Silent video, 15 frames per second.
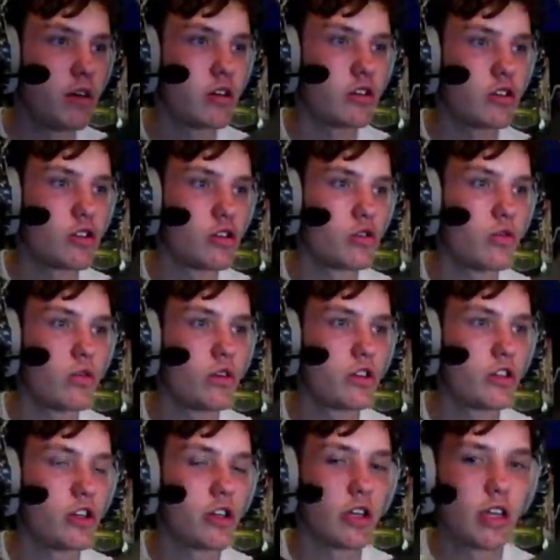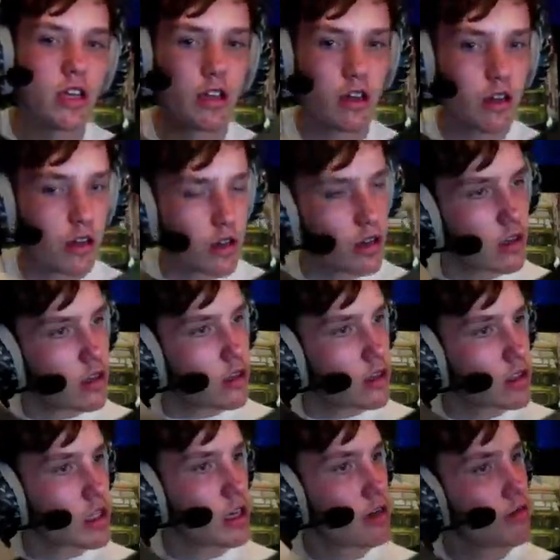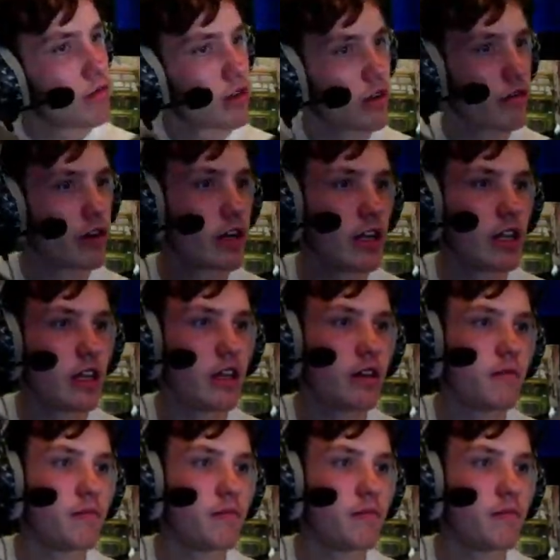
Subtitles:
much shorter journey, so you don't really need